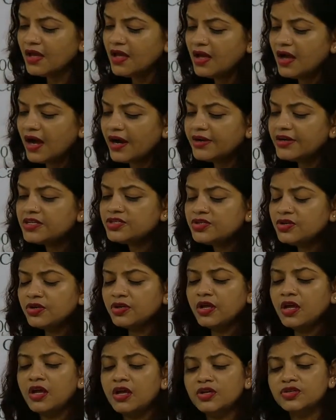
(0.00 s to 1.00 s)
understood?
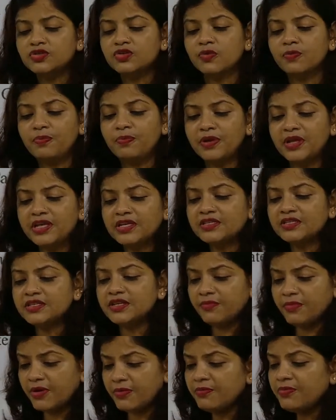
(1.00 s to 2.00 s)
So please
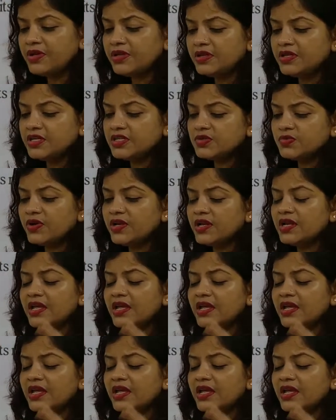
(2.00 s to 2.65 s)
remember this one.